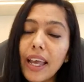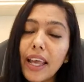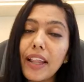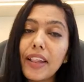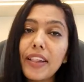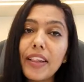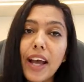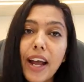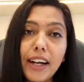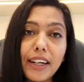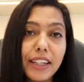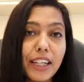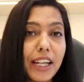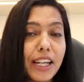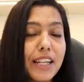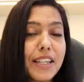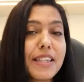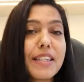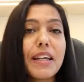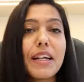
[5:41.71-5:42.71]
in that
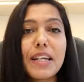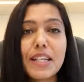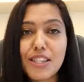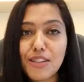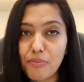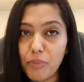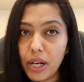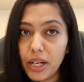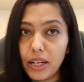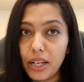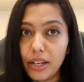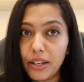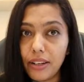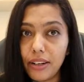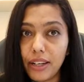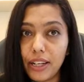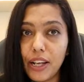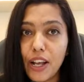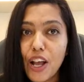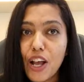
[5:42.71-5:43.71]
case, it's
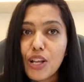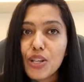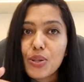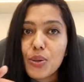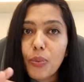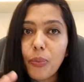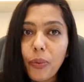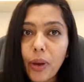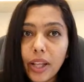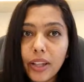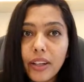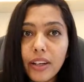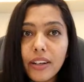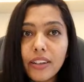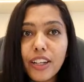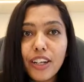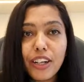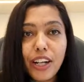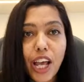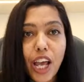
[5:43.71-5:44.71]
mandatory. So
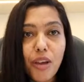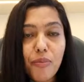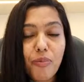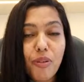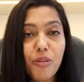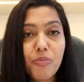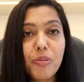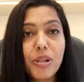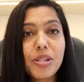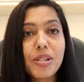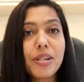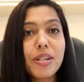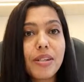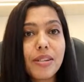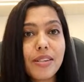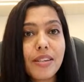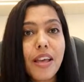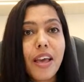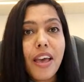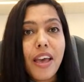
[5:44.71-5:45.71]
whether the type of
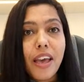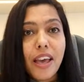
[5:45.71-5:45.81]
business